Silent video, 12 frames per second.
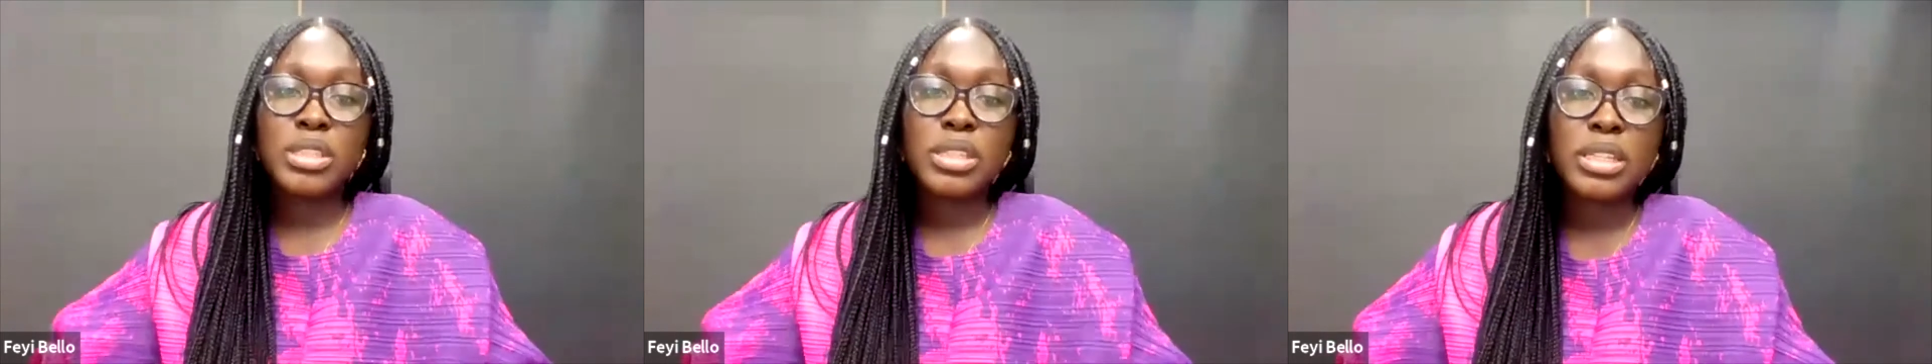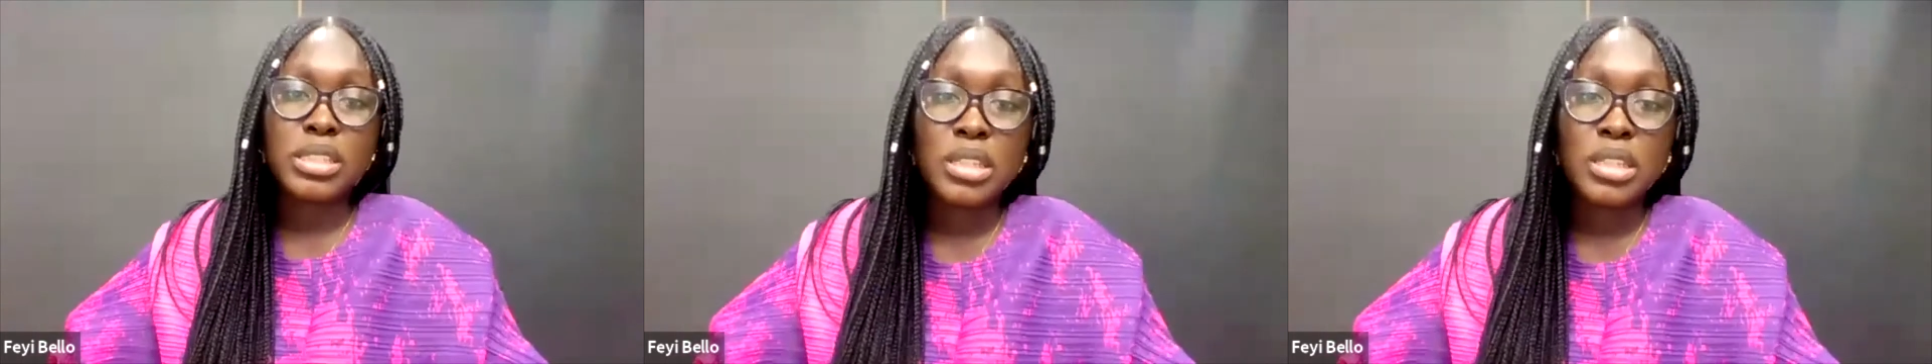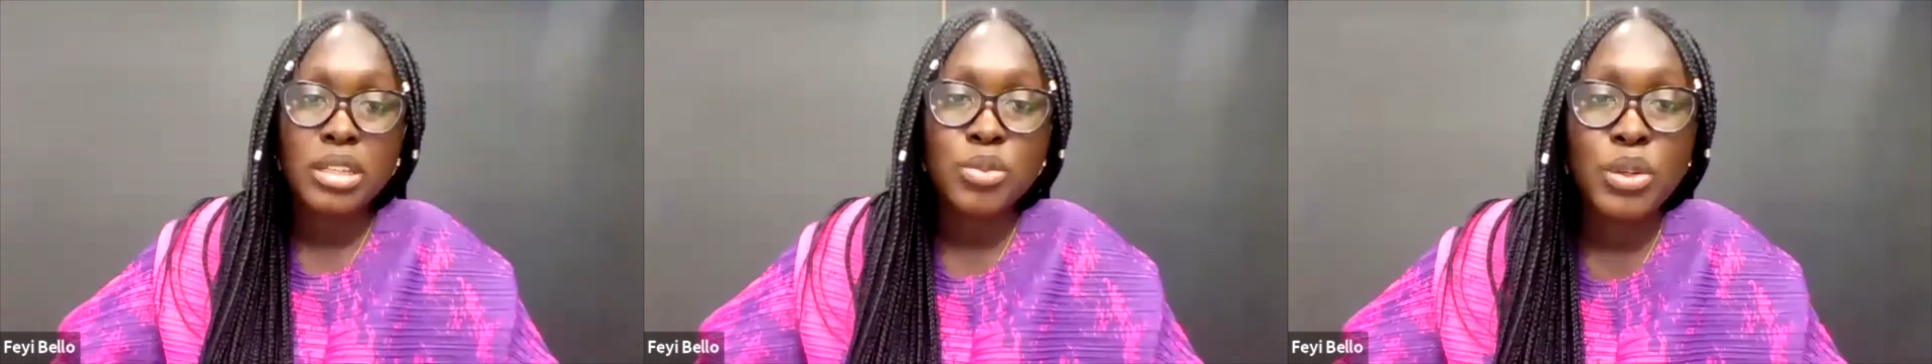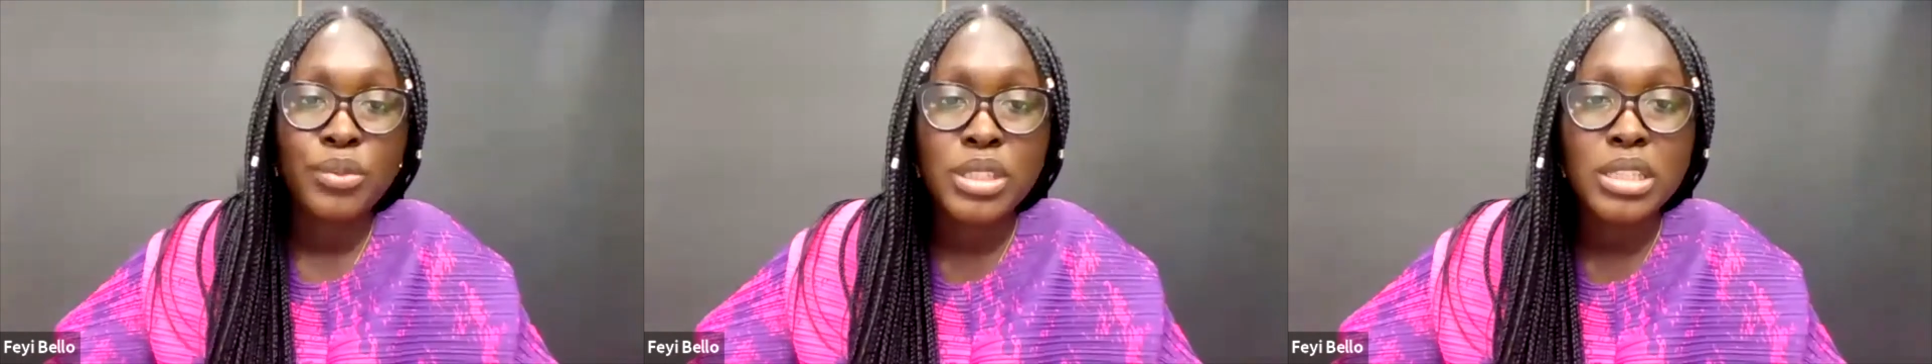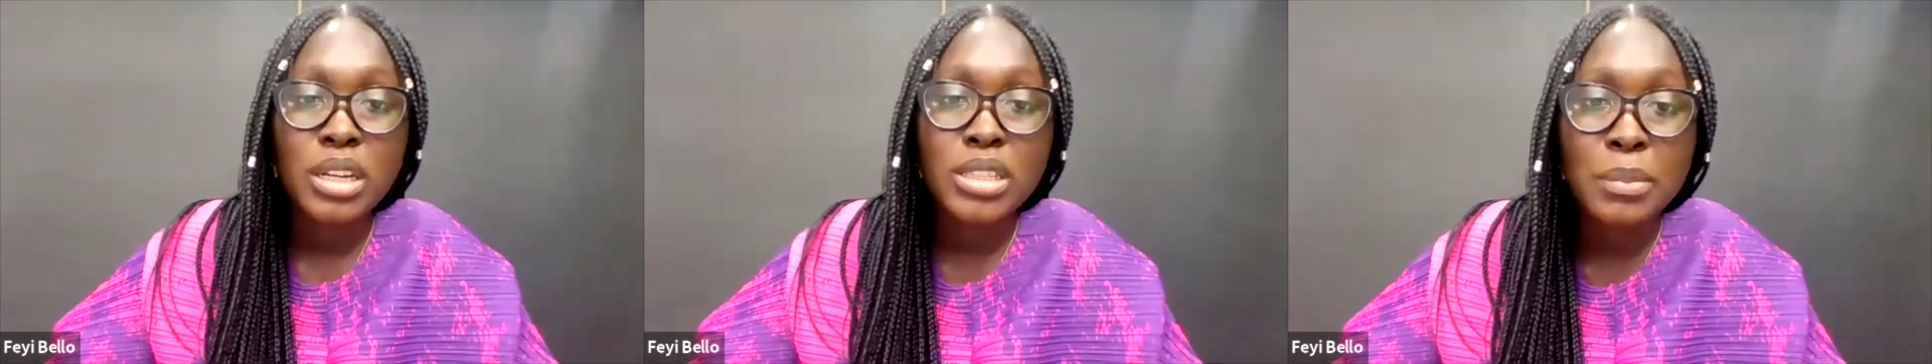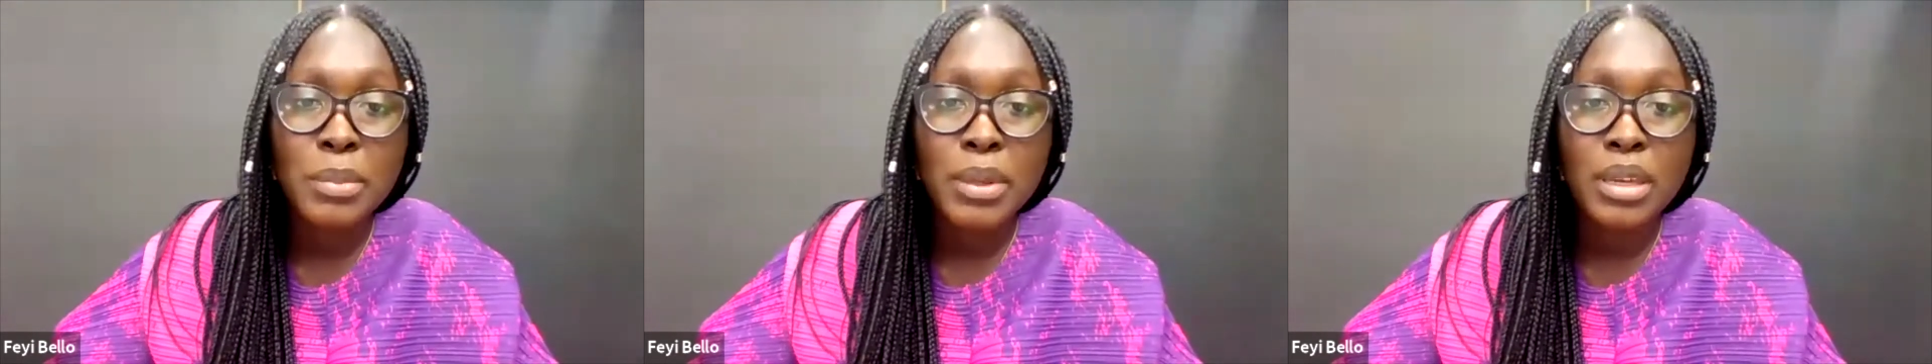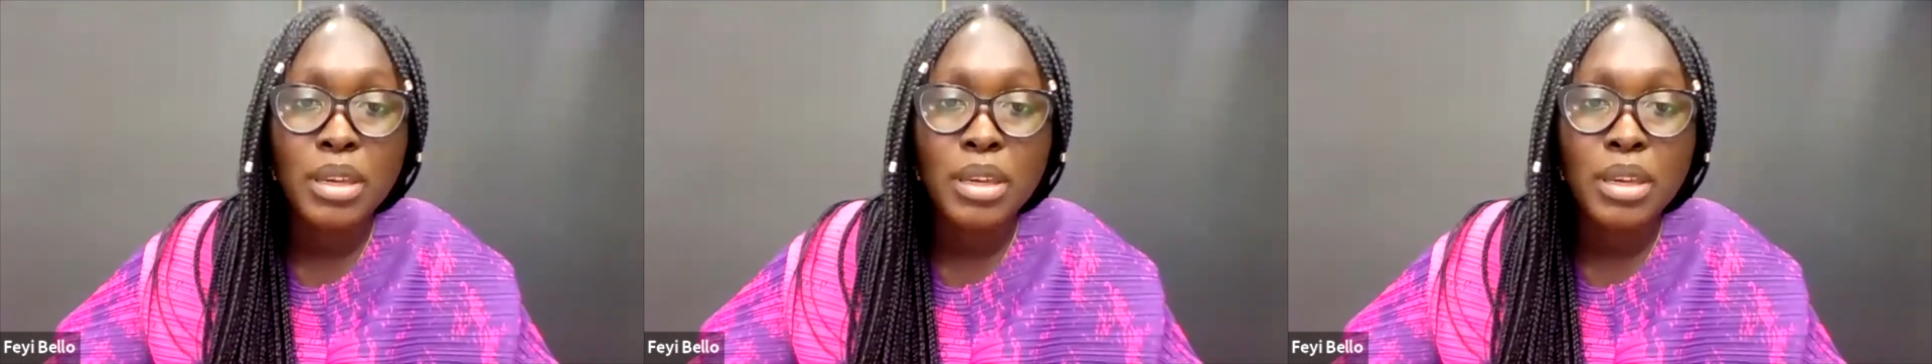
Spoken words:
She said, I started typing a